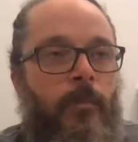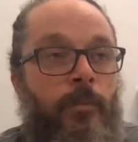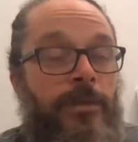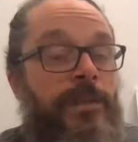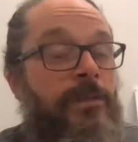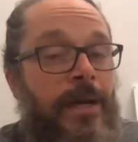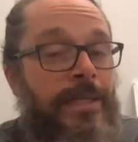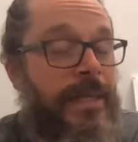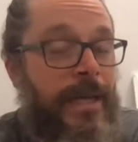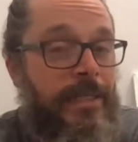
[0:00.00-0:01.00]
With these
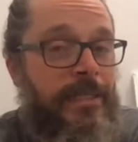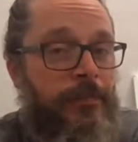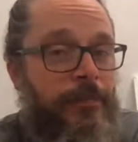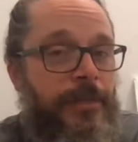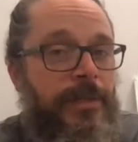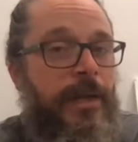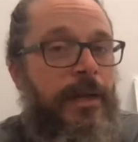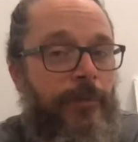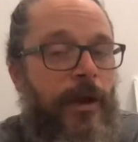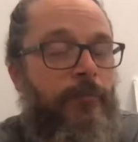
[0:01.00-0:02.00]
rising case numbers,
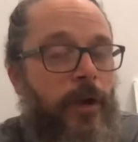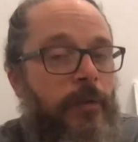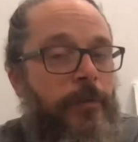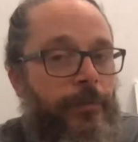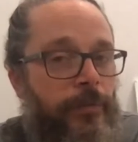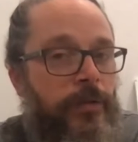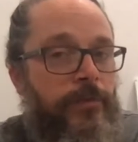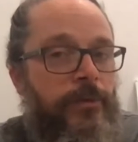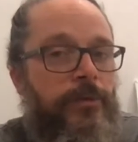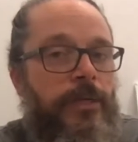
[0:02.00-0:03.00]
I've probably
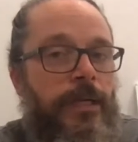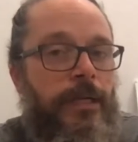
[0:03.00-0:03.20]
previewed